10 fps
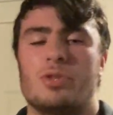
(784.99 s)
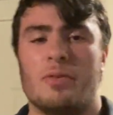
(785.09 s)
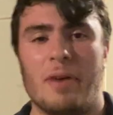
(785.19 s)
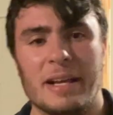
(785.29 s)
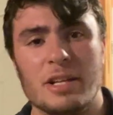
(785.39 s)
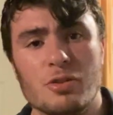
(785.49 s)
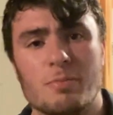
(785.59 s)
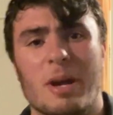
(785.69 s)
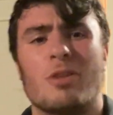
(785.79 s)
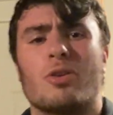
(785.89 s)
So if I can use
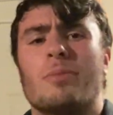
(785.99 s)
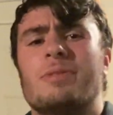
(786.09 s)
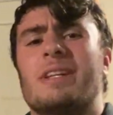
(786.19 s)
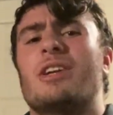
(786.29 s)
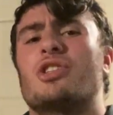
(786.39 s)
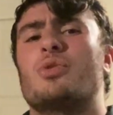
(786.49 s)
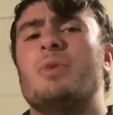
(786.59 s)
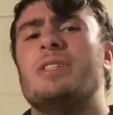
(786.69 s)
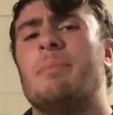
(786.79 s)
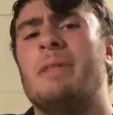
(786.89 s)
my other arm to get a
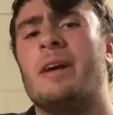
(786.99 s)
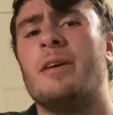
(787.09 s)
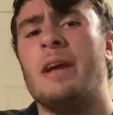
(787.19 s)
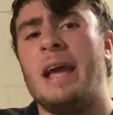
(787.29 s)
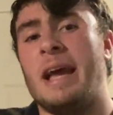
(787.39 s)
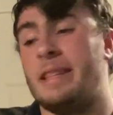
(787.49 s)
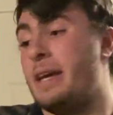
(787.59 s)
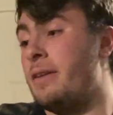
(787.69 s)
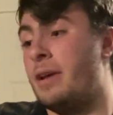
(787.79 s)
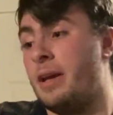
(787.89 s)
squeeze up there and
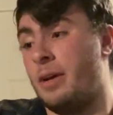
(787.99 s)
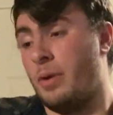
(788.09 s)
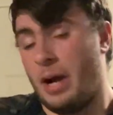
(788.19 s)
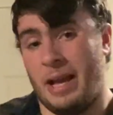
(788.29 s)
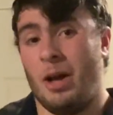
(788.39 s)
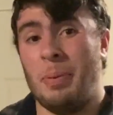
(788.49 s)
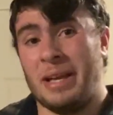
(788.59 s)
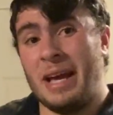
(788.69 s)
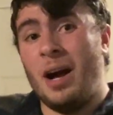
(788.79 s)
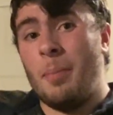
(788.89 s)
then I help it
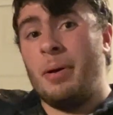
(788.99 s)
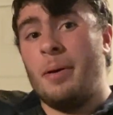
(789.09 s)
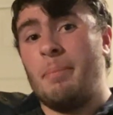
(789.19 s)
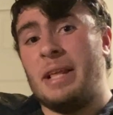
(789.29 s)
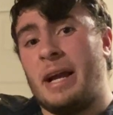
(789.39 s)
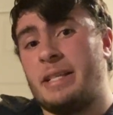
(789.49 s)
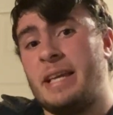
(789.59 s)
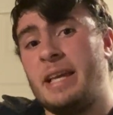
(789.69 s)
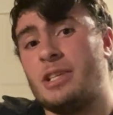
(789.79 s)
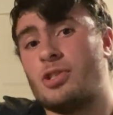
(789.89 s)
get up, but then I
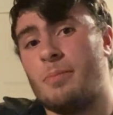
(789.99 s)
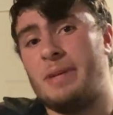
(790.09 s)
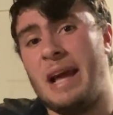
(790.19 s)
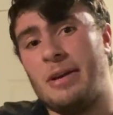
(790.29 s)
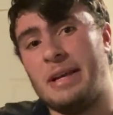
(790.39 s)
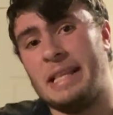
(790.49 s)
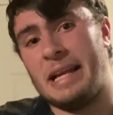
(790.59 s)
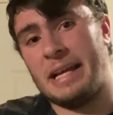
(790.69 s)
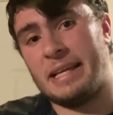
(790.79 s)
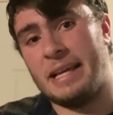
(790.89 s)
take this arm down and then
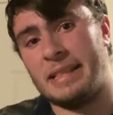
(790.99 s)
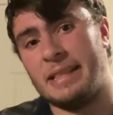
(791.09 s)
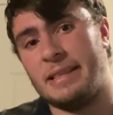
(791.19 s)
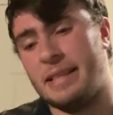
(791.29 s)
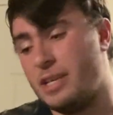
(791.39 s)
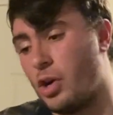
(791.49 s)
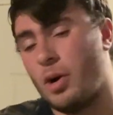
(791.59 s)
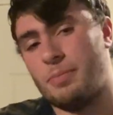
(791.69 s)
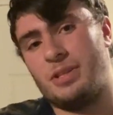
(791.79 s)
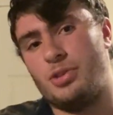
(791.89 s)
I get this
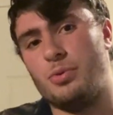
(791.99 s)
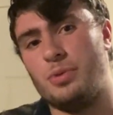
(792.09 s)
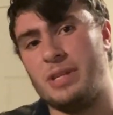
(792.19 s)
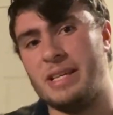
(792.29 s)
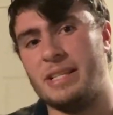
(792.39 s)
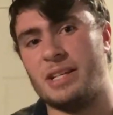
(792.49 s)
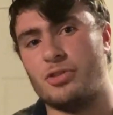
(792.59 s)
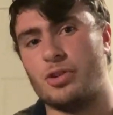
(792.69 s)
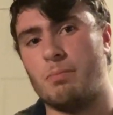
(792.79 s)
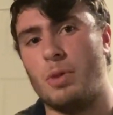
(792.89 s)
arm to do the
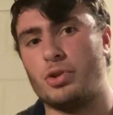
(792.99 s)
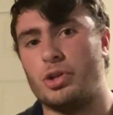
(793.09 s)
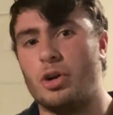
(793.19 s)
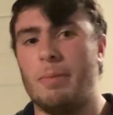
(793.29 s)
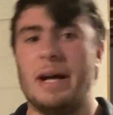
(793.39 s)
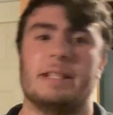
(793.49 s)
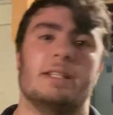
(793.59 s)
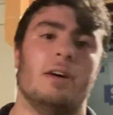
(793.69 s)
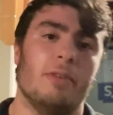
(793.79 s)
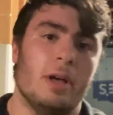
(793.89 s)
eccentric motion all by
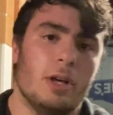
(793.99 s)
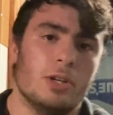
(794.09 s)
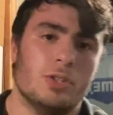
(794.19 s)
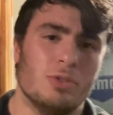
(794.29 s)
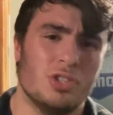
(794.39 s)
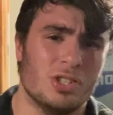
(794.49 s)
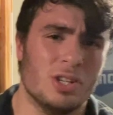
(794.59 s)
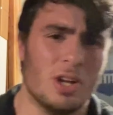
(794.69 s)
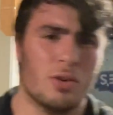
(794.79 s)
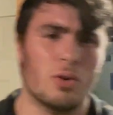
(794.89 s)
itself. So it's just
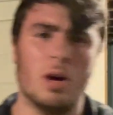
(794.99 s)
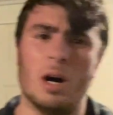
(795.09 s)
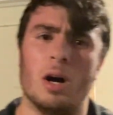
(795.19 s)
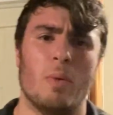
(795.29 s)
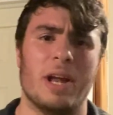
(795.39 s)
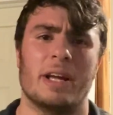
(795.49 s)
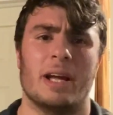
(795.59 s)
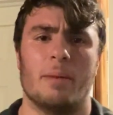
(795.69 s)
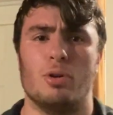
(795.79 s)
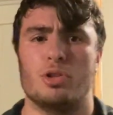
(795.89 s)
another way to
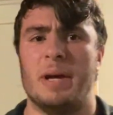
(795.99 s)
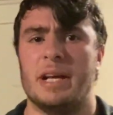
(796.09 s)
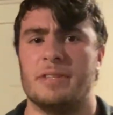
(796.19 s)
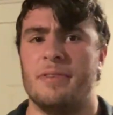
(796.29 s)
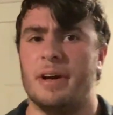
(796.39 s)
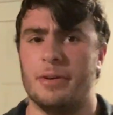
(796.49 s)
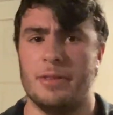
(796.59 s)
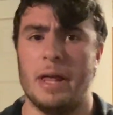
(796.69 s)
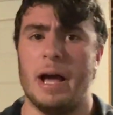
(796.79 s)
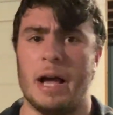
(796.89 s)
kind of push past failure
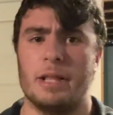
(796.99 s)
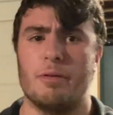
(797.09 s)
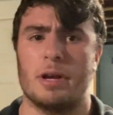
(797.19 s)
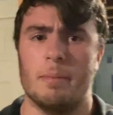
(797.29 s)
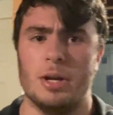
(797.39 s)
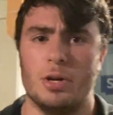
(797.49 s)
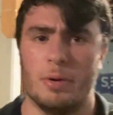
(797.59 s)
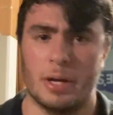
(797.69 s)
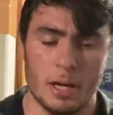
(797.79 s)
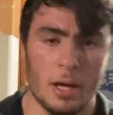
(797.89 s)
that I highly recommend doing.